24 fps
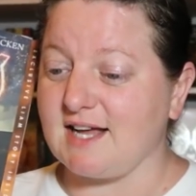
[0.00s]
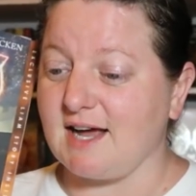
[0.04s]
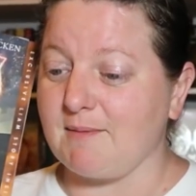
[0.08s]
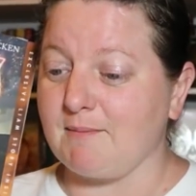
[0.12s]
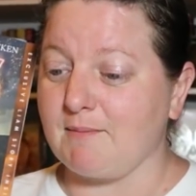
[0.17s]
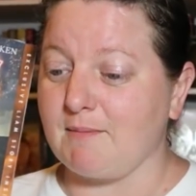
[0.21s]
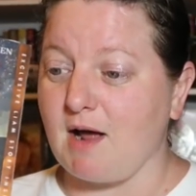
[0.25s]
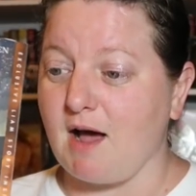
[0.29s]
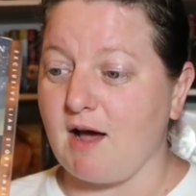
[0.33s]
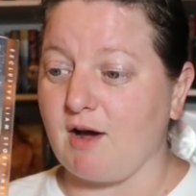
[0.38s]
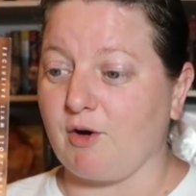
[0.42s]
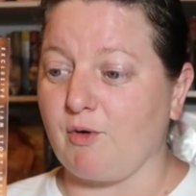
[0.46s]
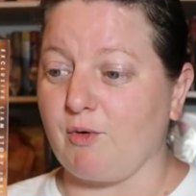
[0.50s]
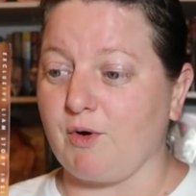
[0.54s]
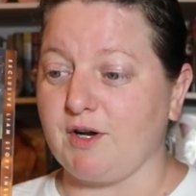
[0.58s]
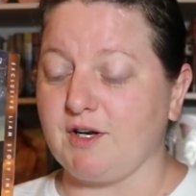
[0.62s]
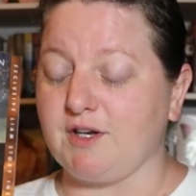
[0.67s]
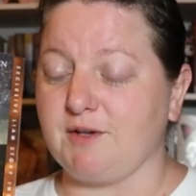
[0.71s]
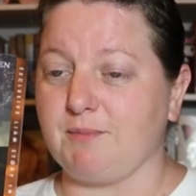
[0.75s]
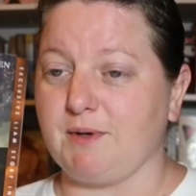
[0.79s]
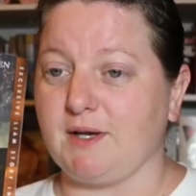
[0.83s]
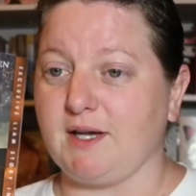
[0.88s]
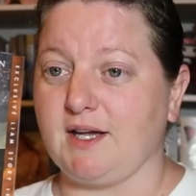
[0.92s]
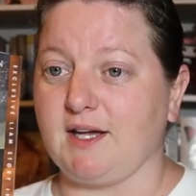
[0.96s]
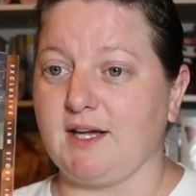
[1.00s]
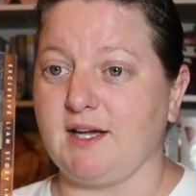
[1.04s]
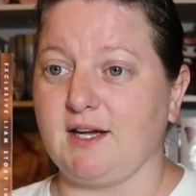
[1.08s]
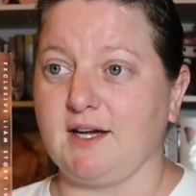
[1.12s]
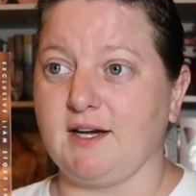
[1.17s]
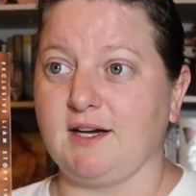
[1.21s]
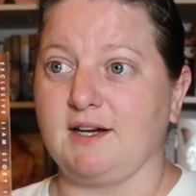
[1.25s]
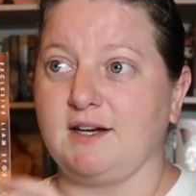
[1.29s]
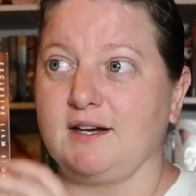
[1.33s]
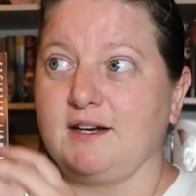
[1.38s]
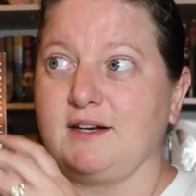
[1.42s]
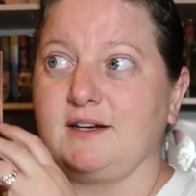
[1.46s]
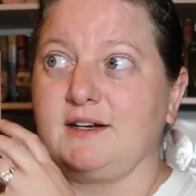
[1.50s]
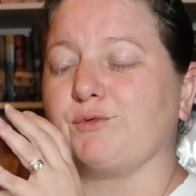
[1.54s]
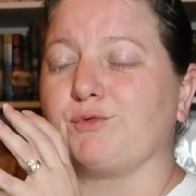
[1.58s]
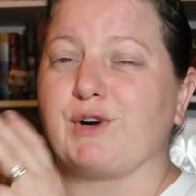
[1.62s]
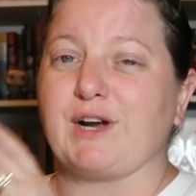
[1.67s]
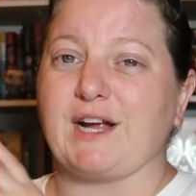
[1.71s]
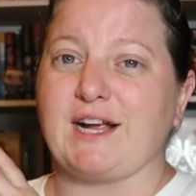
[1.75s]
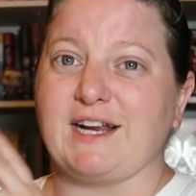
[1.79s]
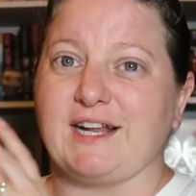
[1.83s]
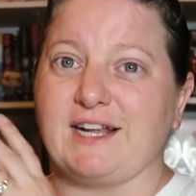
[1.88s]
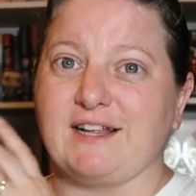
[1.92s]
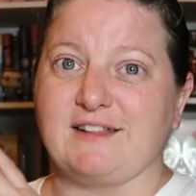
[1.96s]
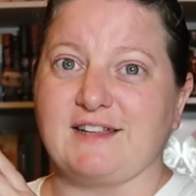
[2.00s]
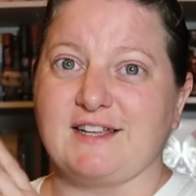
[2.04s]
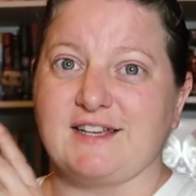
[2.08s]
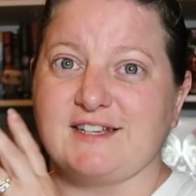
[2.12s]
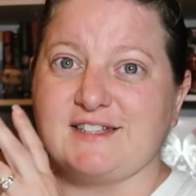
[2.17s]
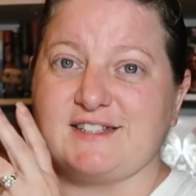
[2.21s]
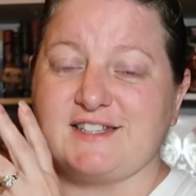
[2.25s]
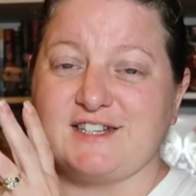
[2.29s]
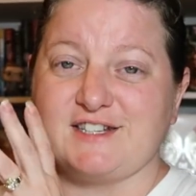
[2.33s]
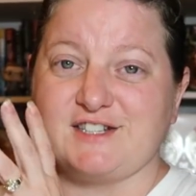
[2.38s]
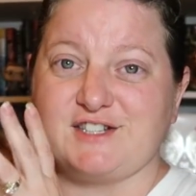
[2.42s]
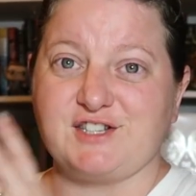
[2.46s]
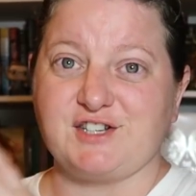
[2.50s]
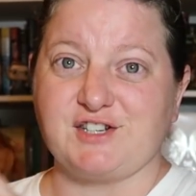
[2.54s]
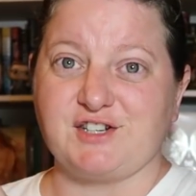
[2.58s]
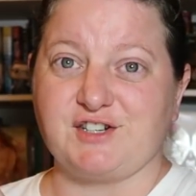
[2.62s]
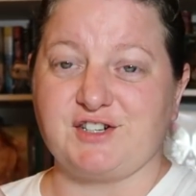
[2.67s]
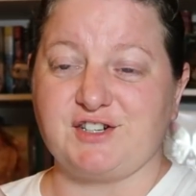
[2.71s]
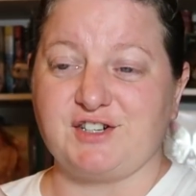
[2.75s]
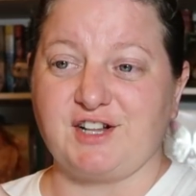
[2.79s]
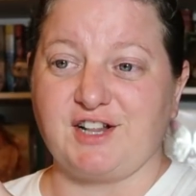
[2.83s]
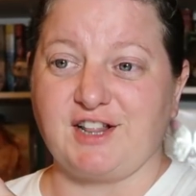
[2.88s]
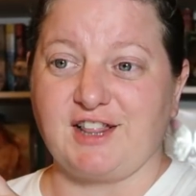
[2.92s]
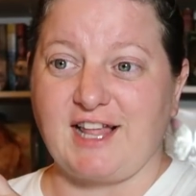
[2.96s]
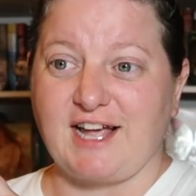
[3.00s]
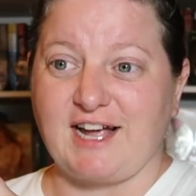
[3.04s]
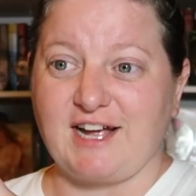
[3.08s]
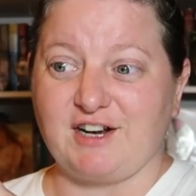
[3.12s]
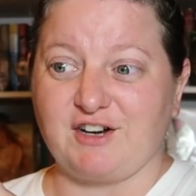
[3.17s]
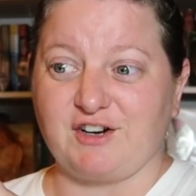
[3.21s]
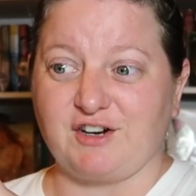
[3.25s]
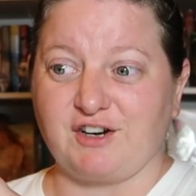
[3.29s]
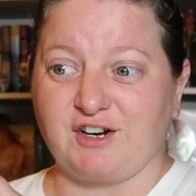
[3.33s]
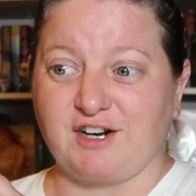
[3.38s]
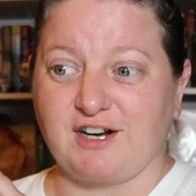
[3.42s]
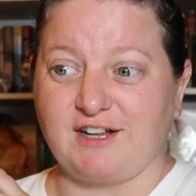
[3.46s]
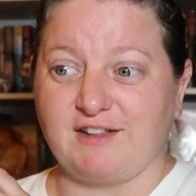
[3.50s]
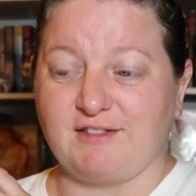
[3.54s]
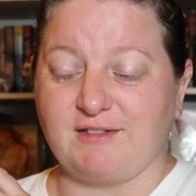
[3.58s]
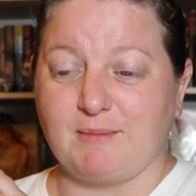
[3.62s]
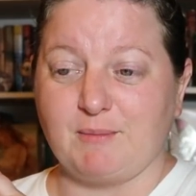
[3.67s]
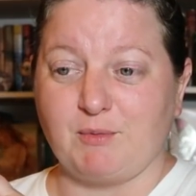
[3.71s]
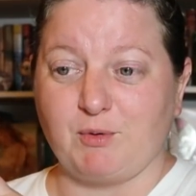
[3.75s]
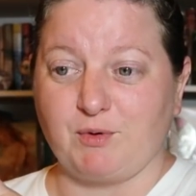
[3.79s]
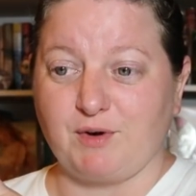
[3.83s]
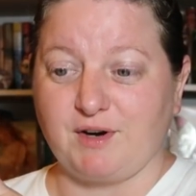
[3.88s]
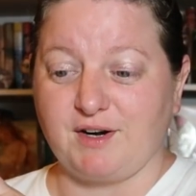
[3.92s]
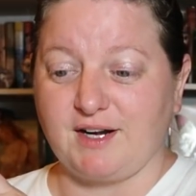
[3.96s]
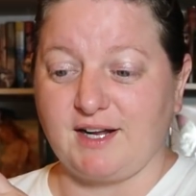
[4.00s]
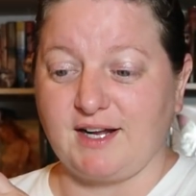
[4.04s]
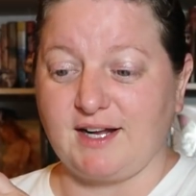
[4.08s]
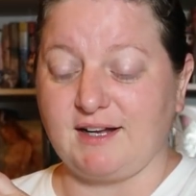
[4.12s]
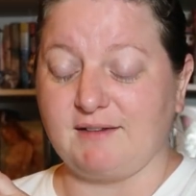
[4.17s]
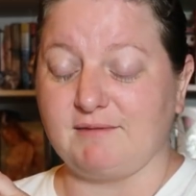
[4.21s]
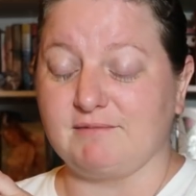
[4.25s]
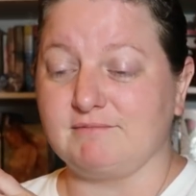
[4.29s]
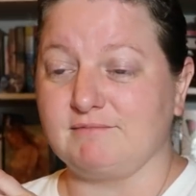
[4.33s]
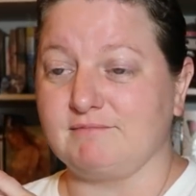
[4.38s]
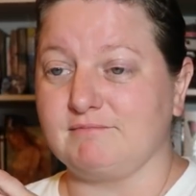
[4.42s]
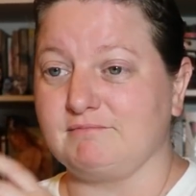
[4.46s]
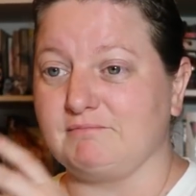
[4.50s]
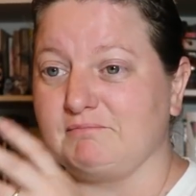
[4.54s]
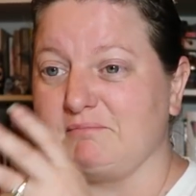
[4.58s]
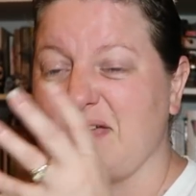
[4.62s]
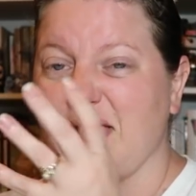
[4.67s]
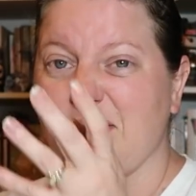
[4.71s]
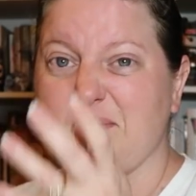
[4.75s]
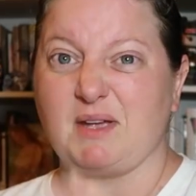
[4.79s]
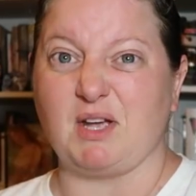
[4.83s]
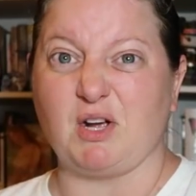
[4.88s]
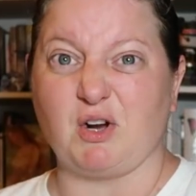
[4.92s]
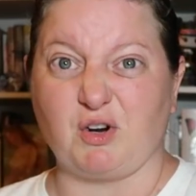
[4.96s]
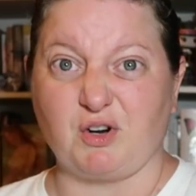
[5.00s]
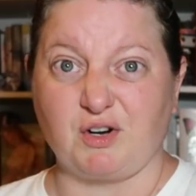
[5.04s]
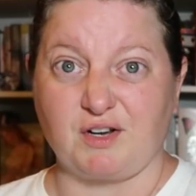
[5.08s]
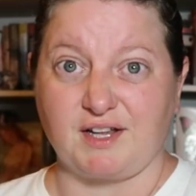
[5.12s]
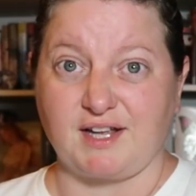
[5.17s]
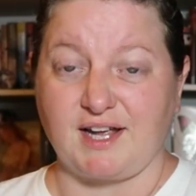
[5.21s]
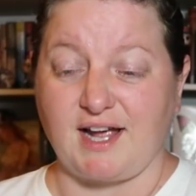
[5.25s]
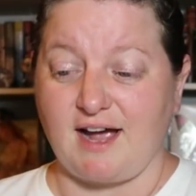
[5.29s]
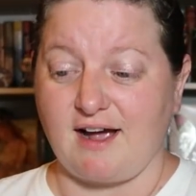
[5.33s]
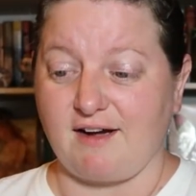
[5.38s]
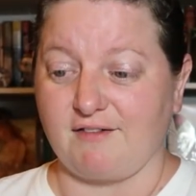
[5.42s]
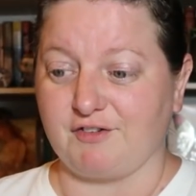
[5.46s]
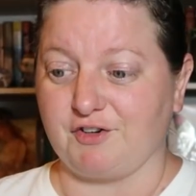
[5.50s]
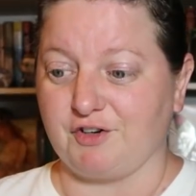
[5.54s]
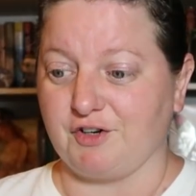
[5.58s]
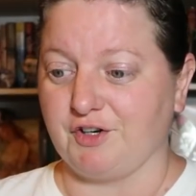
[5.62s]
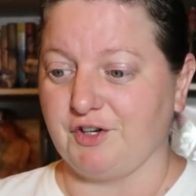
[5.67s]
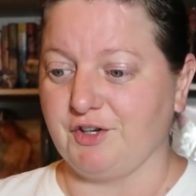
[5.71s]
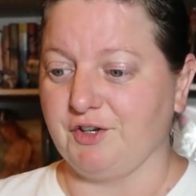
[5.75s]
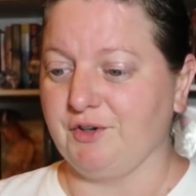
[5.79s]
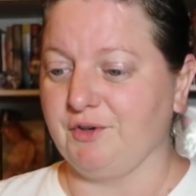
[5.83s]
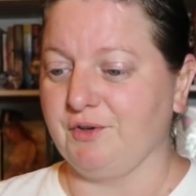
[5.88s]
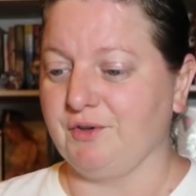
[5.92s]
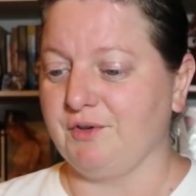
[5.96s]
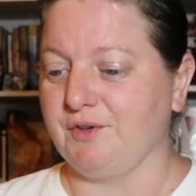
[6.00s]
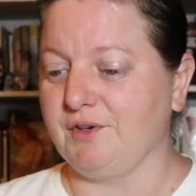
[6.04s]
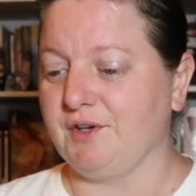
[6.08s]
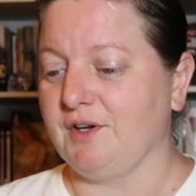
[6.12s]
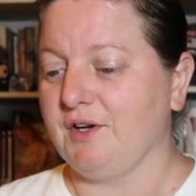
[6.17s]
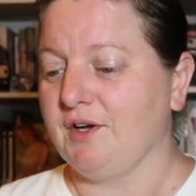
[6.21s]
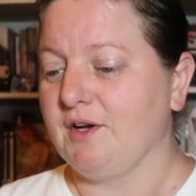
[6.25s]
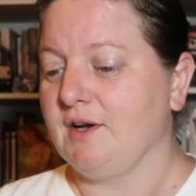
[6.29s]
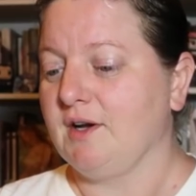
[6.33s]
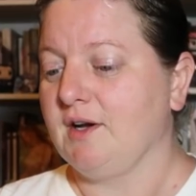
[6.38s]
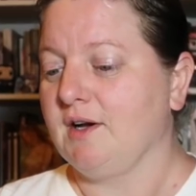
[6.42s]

I'm not going to be reading this until later in the morning, maybe early afternoon,